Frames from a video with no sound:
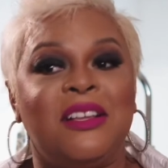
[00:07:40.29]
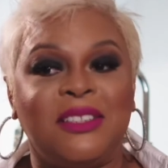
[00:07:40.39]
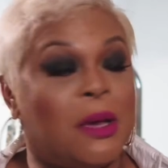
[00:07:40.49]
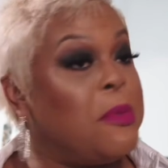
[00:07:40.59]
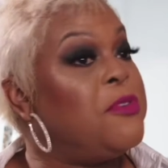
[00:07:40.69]

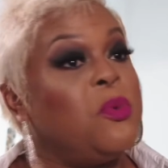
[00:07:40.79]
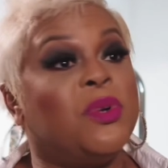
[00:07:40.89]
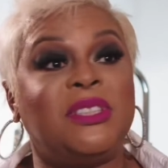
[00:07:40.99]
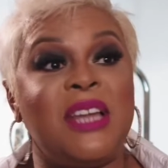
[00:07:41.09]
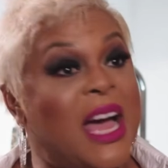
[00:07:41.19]
some of it
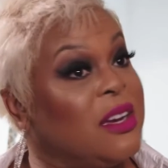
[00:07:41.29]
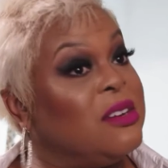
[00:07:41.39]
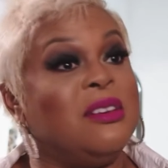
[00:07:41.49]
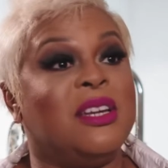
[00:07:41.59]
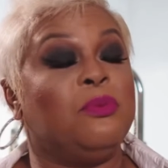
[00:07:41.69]
was not
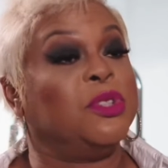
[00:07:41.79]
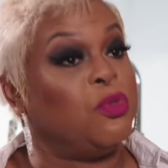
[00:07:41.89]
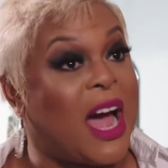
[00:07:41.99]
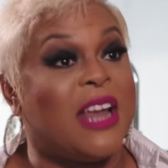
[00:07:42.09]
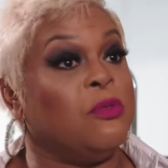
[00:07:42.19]
good. It was
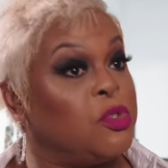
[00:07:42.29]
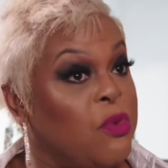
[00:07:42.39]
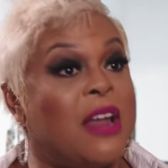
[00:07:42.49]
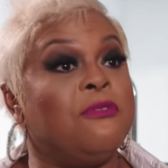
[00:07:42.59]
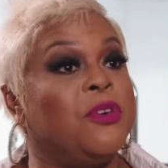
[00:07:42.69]
rotten. It was
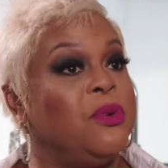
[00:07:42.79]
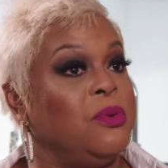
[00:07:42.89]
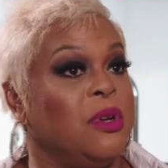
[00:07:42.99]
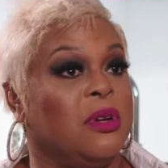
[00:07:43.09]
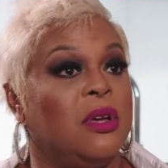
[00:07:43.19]
rotten
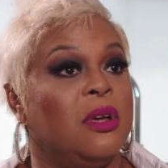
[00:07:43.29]
food.